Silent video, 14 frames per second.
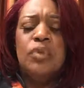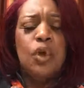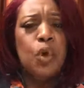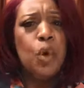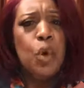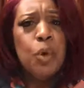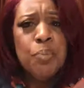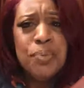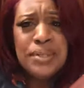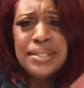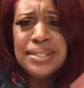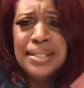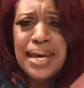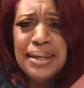corporate
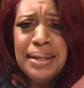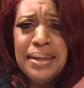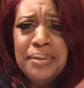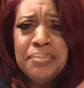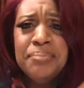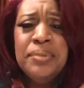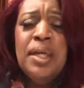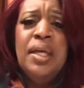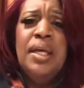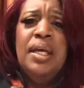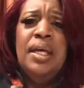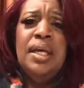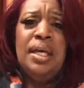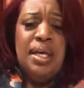setting,
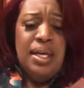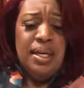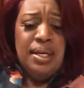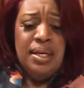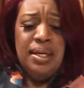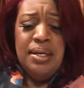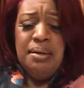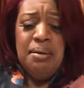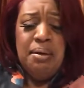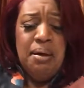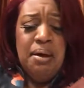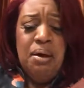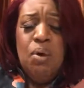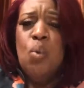any
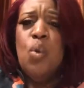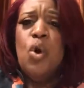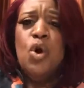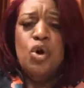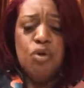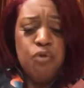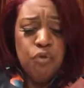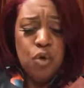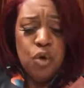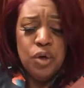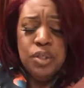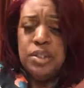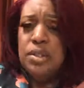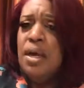
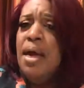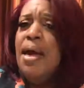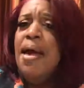workforce,